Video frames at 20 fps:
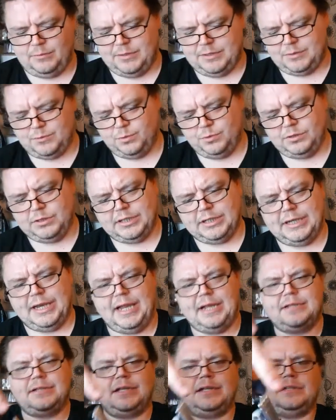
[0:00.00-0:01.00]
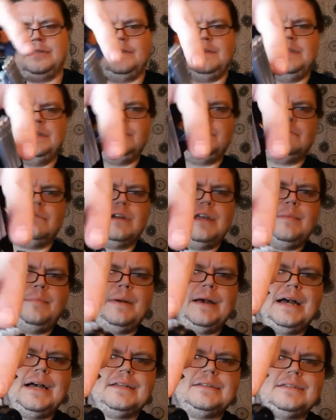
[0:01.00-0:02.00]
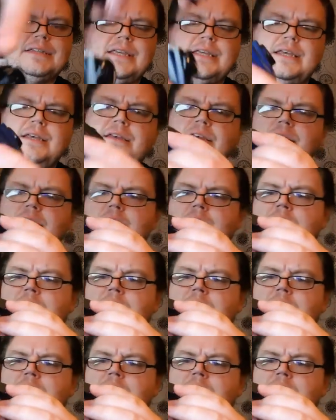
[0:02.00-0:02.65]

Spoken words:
which will connect into these grey parts here.